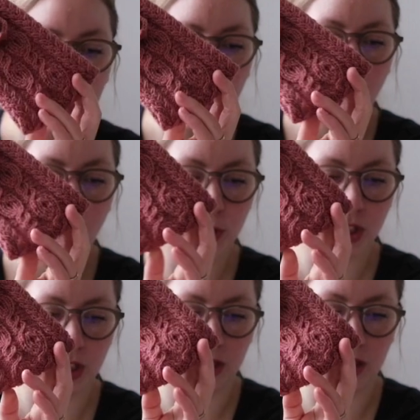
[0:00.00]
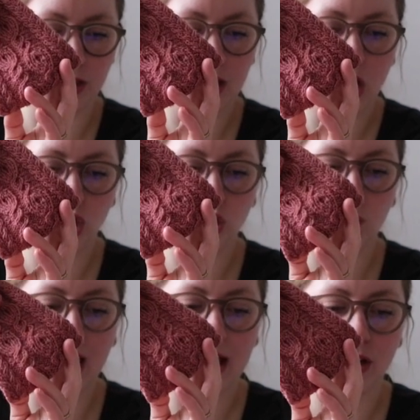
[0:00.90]
optional, you
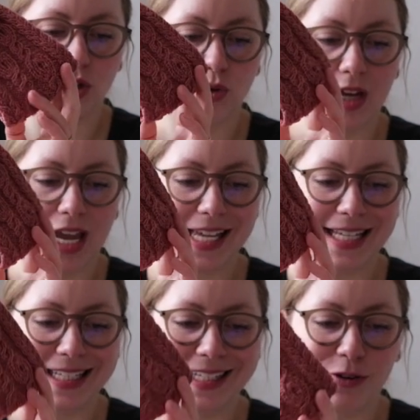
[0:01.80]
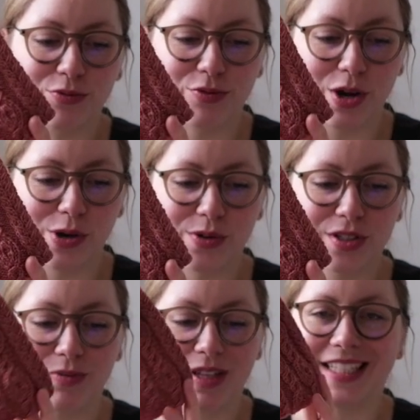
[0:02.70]
can create a little
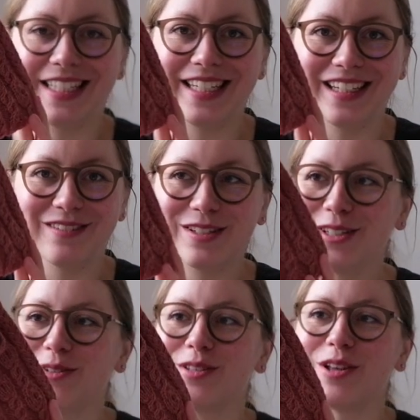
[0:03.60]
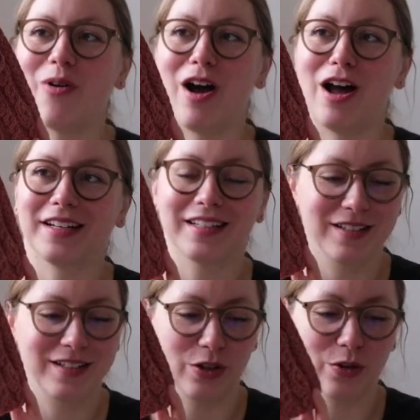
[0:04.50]
rose with leaves to sew on.
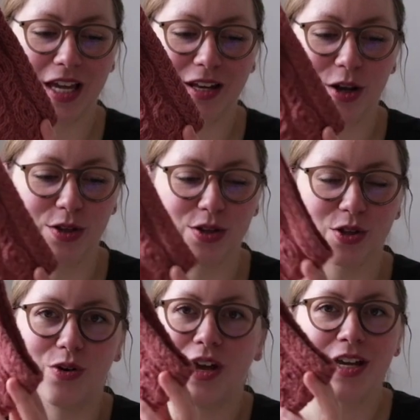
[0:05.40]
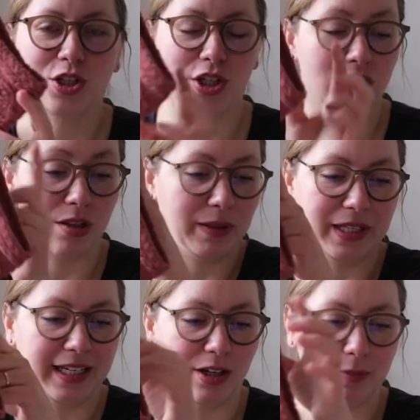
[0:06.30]
So you can also just
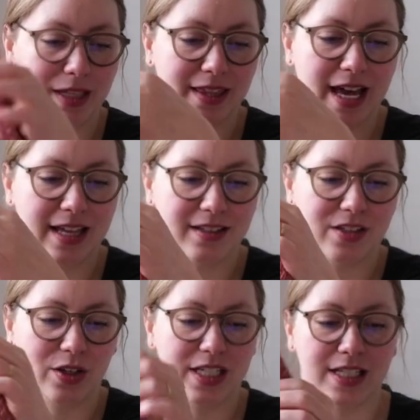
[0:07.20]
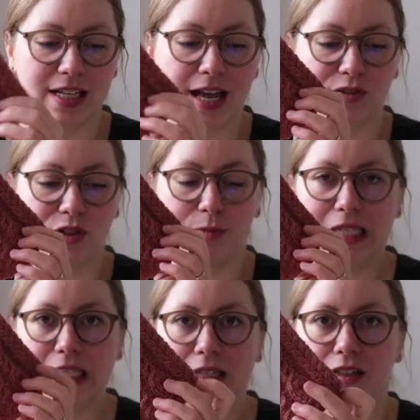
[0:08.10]
completely omit that. So it doesn't have to
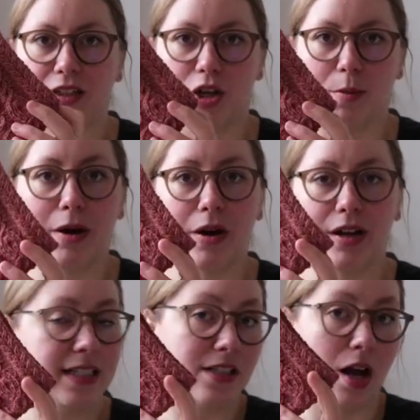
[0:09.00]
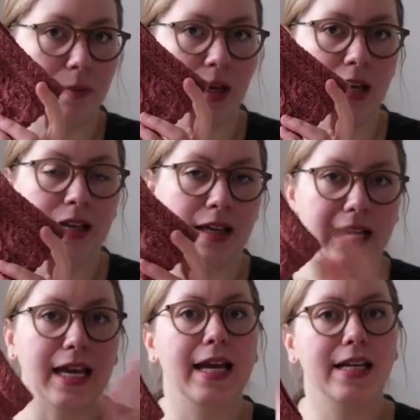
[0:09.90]
be, you know, it's not like,
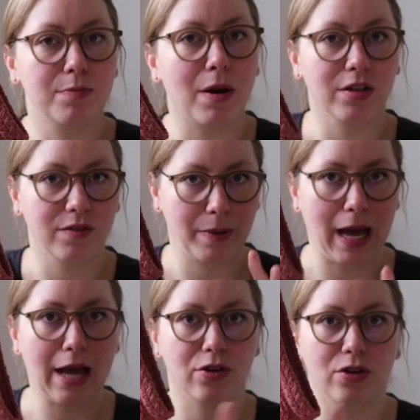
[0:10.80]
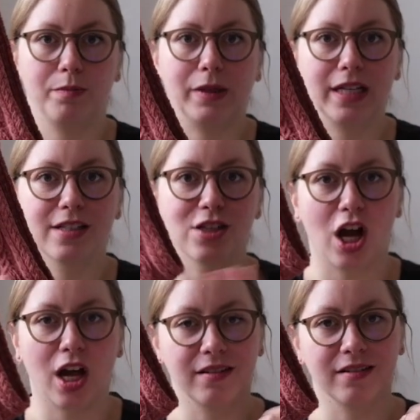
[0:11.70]
it is part of the pattern, but it's
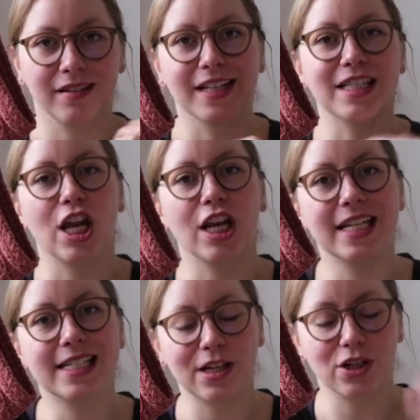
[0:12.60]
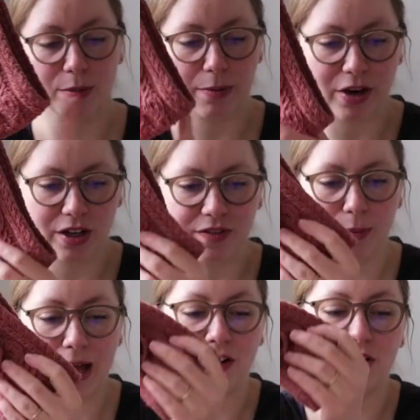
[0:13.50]
not an essential part of the
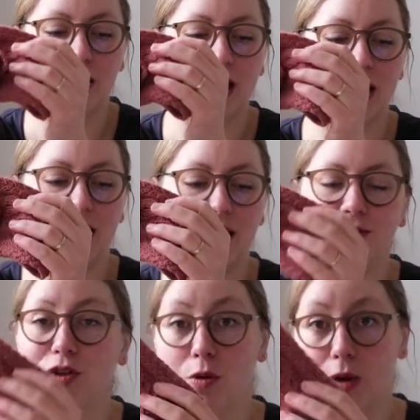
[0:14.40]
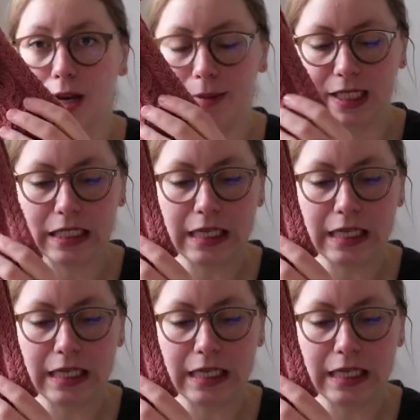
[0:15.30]
pattern, if you know what I mean.